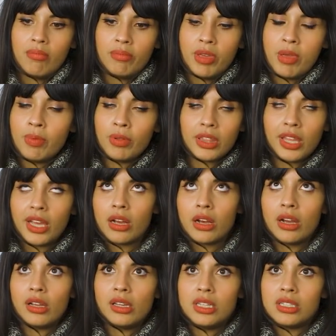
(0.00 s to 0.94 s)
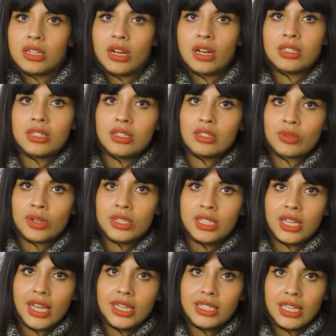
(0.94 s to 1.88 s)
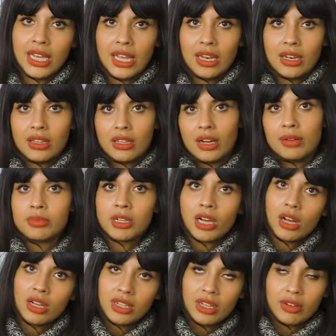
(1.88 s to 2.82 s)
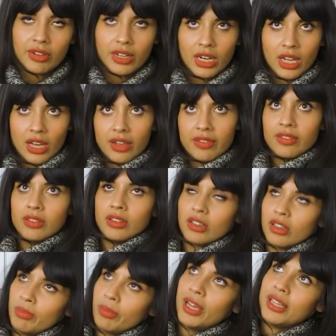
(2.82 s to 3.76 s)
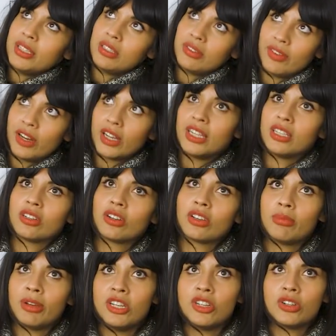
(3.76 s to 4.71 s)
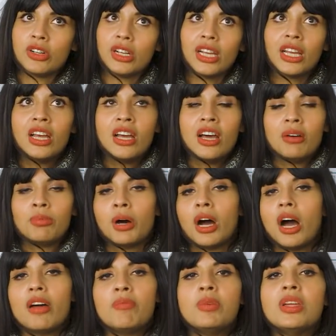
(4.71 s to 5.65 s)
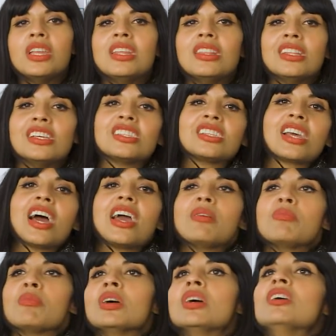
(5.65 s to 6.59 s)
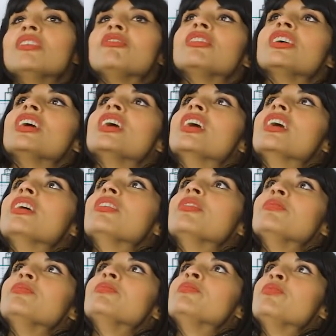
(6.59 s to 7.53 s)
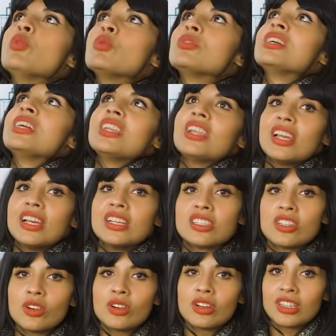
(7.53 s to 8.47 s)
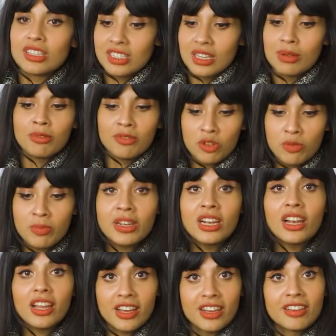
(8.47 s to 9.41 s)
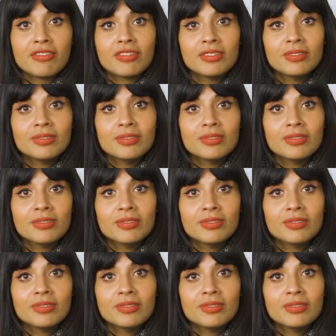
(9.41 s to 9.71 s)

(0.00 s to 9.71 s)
People think I only started in 2018 and that I'm Tahani in real life and The Good Place is a fucking documentary. But I've been in this game for 14 years, longer than some of you have been alive.